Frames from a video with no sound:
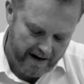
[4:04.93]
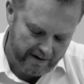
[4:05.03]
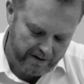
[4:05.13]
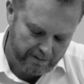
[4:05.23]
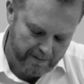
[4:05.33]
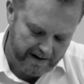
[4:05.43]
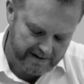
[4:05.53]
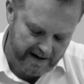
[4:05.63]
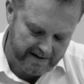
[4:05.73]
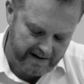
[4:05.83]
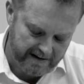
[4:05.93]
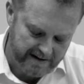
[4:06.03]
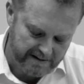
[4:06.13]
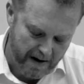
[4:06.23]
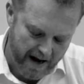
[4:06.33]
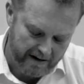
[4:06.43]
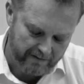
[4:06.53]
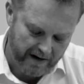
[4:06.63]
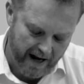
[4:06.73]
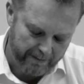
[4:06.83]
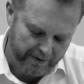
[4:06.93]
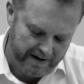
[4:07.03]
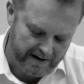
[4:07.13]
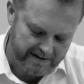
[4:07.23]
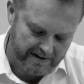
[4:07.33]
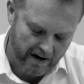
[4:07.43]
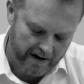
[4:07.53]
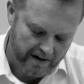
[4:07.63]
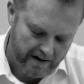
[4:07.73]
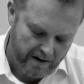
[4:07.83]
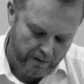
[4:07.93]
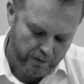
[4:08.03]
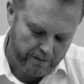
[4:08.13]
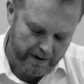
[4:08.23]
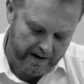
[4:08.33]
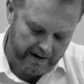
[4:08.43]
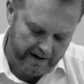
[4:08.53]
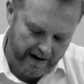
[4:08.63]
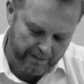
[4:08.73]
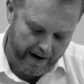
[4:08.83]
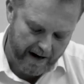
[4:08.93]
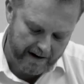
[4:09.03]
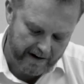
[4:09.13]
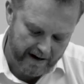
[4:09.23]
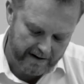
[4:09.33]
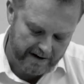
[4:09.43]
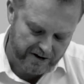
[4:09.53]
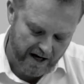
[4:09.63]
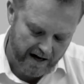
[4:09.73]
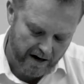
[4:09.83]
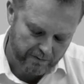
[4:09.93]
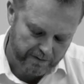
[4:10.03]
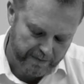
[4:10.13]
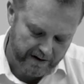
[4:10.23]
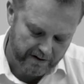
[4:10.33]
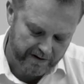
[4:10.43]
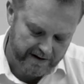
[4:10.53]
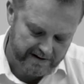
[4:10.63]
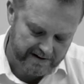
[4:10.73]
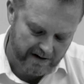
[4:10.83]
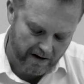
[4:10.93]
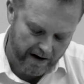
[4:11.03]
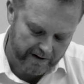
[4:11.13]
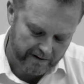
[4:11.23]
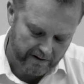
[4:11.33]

it would make sense that this part of the cup on the inside would be the lit up part, and the shadow would be on this side,